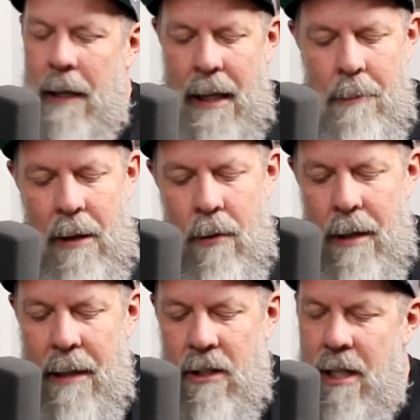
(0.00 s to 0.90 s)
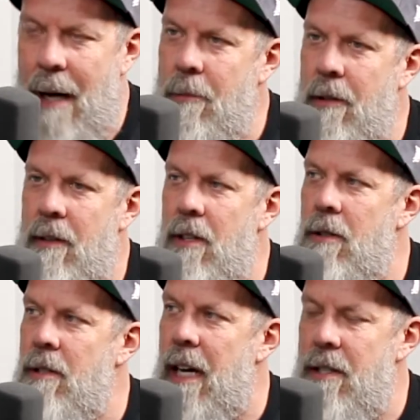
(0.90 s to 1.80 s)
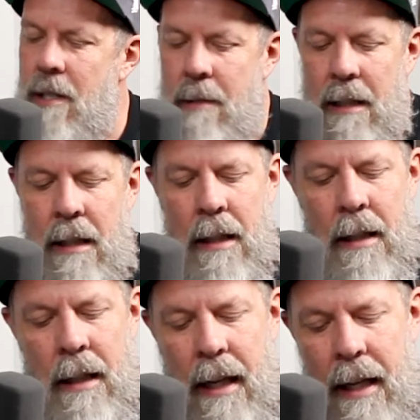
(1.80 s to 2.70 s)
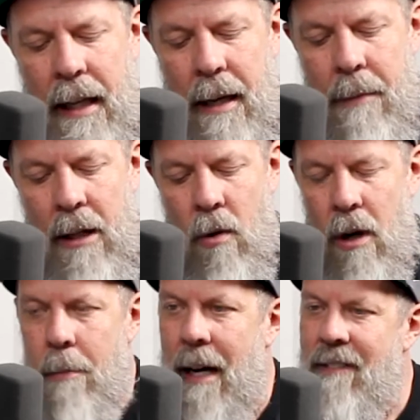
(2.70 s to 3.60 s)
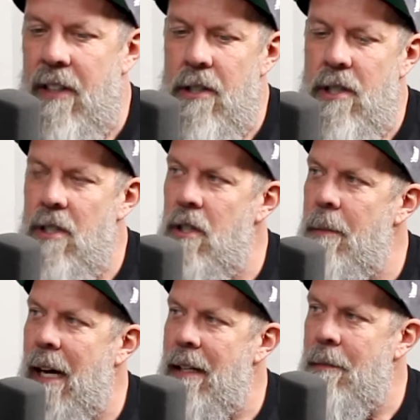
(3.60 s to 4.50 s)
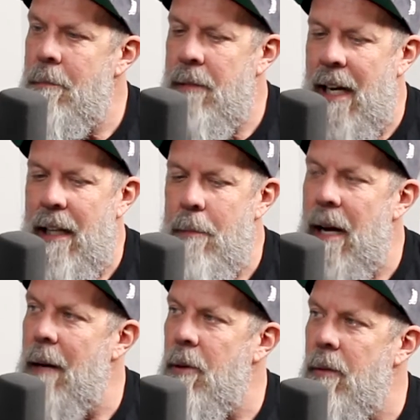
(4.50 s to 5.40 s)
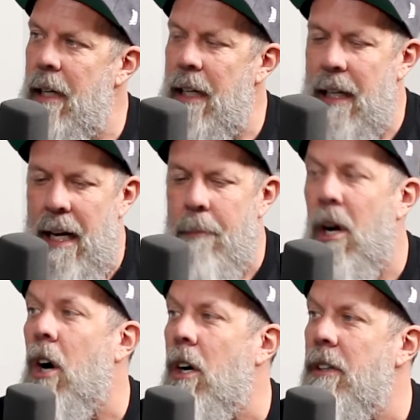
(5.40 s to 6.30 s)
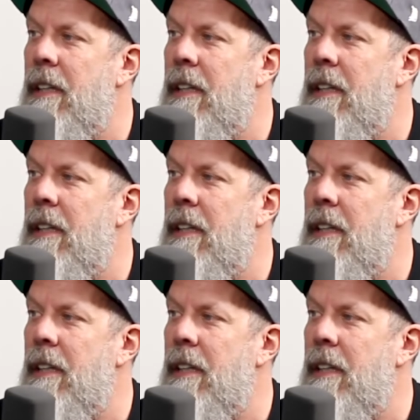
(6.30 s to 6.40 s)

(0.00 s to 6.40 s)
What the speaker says: Let me read my chapter in the New Testament and let me quote my verse and do my daily Bible reading and I'm gone.